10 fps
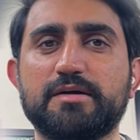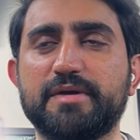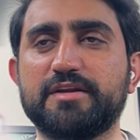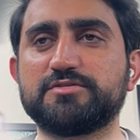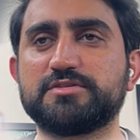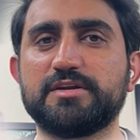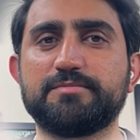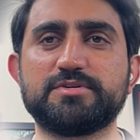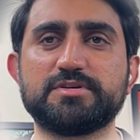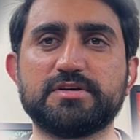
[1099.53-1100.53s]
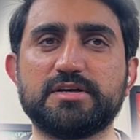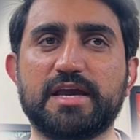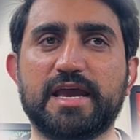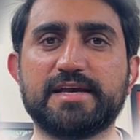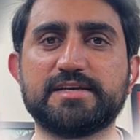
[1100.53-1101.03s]
manuscript
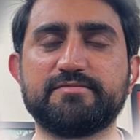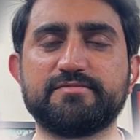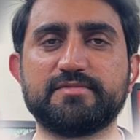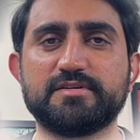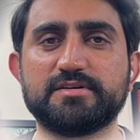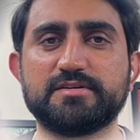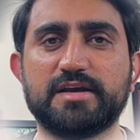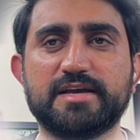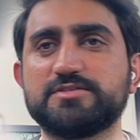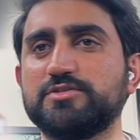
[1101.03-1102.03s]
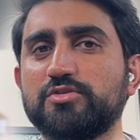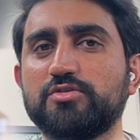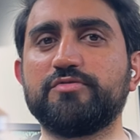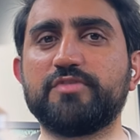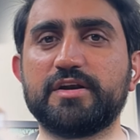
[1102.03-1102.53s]
has
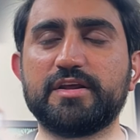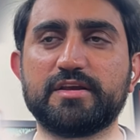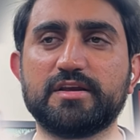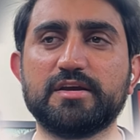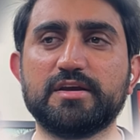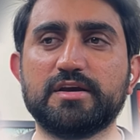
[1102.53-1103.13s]
no funding